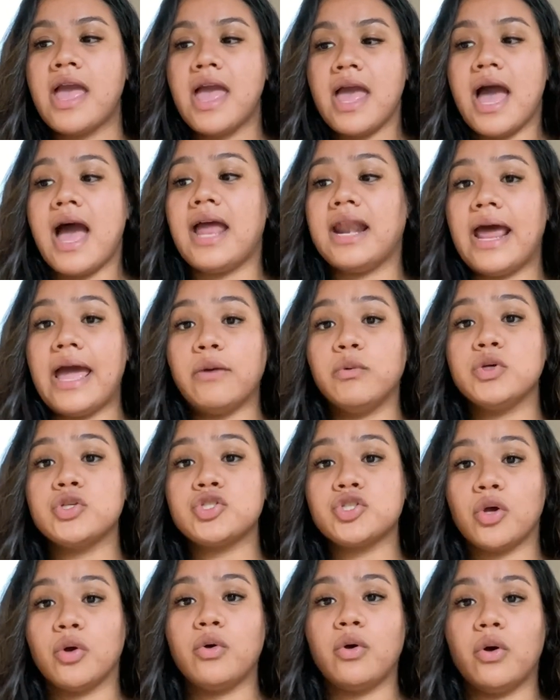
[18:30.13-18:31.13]
and I
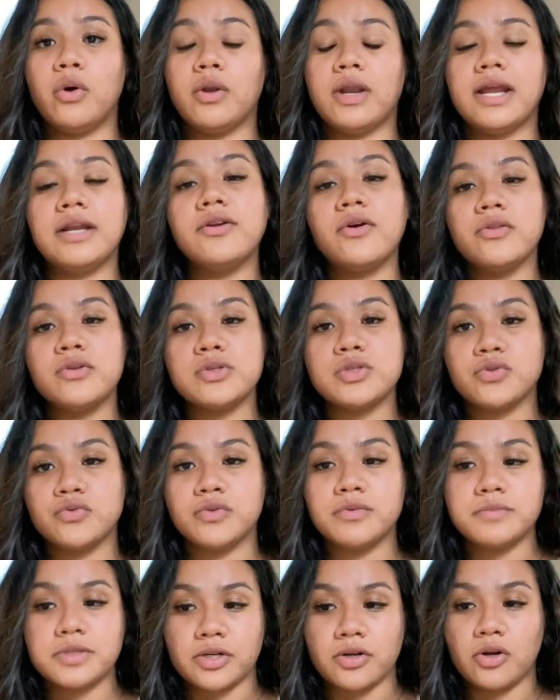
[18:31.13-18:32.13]
was so cold. I know those
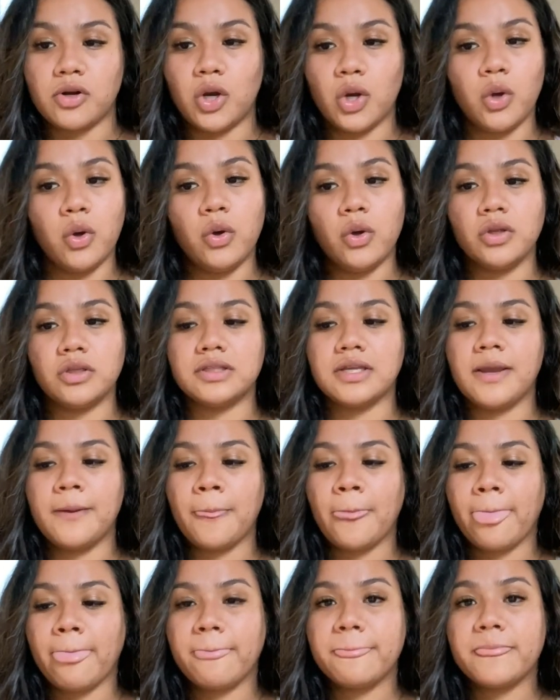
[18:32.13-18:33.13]
rooms are cold,
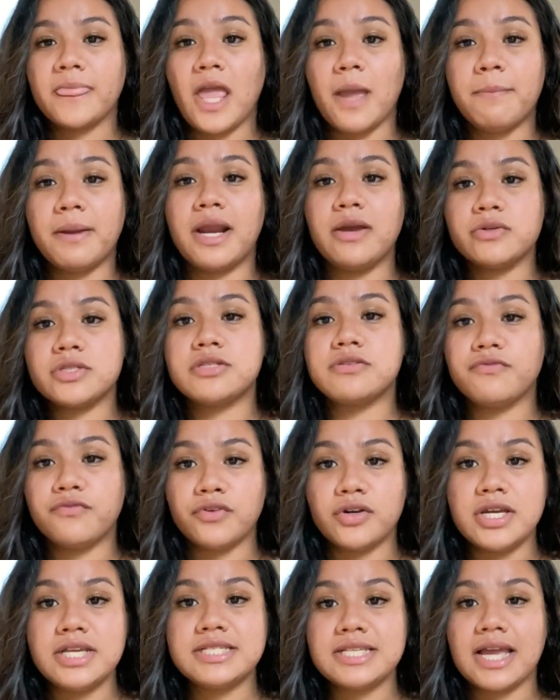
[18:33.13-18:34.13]
but I was
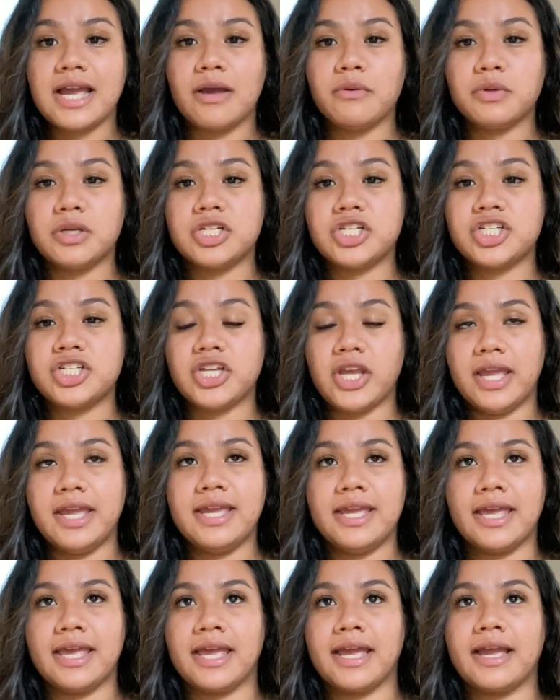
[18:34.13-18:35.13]
freezing. I was
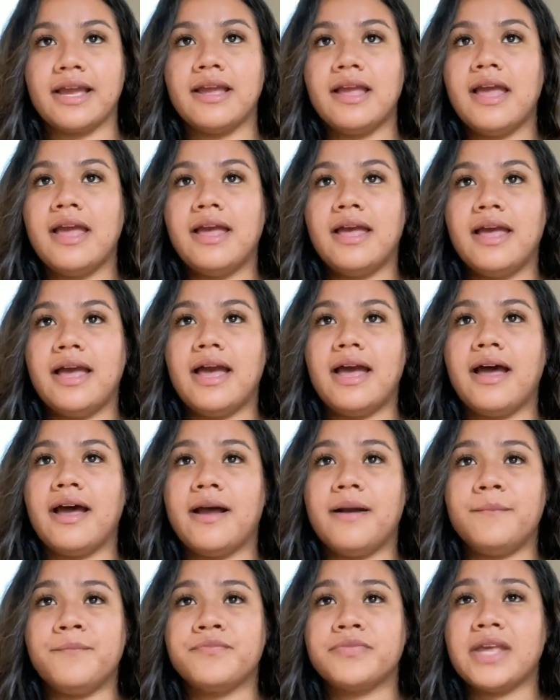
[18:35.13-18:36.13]
shaking.
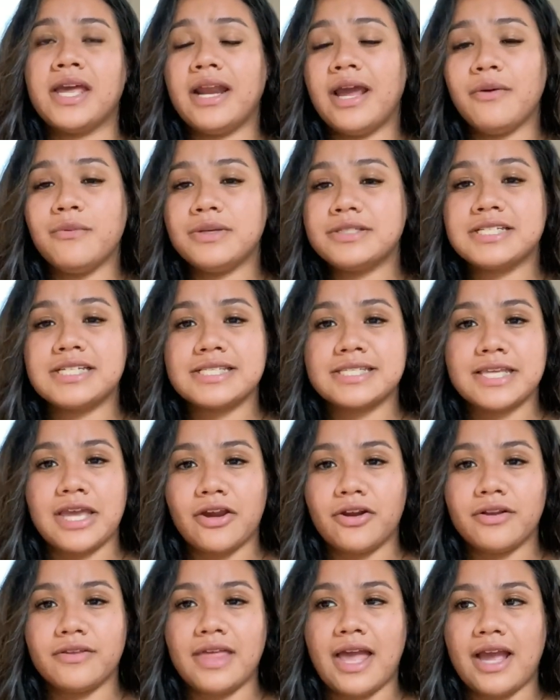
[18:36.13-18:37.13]
And I wasn't
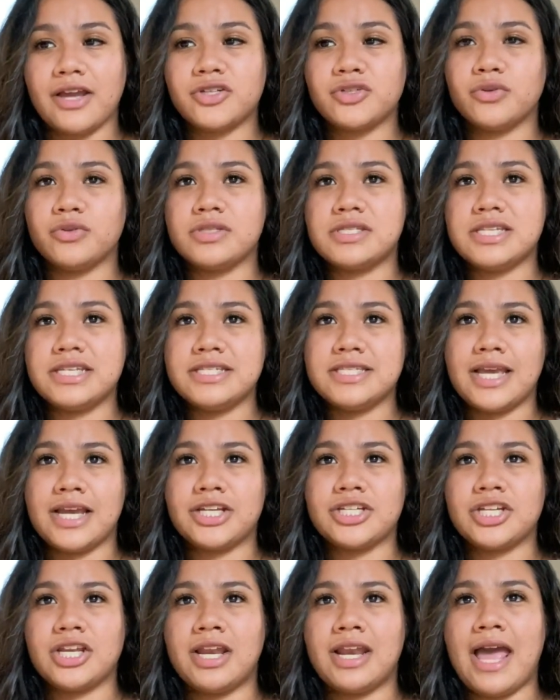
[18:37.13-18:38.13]
scared of the actual
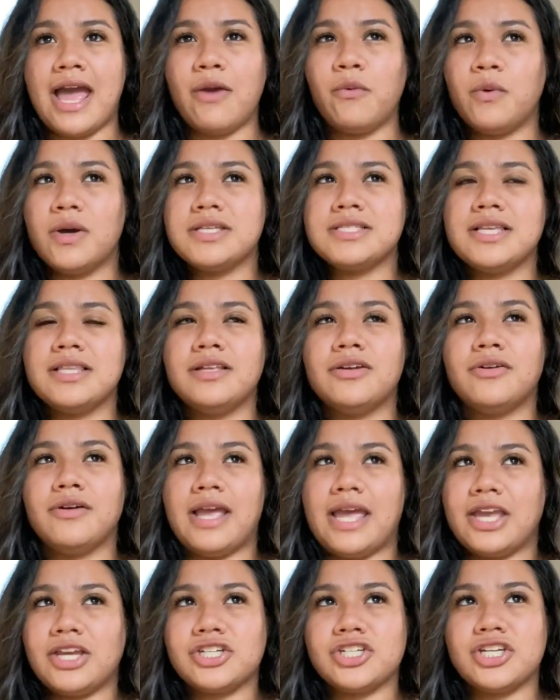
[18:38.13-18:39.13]
C-section. I was a little
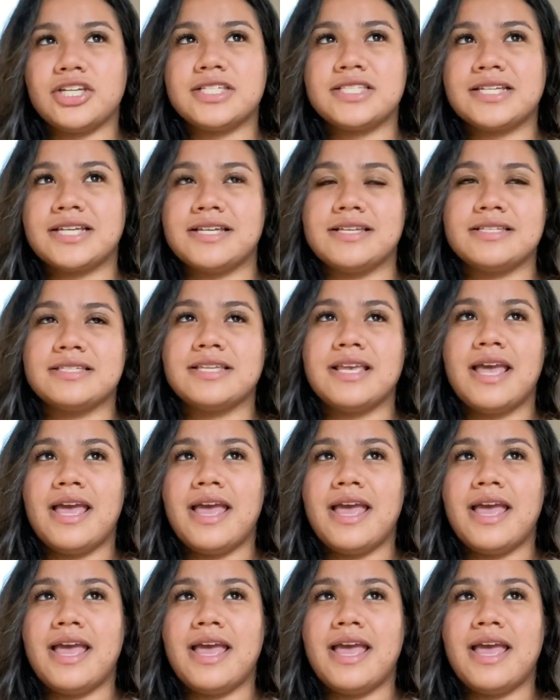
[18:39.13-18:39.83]
anxious because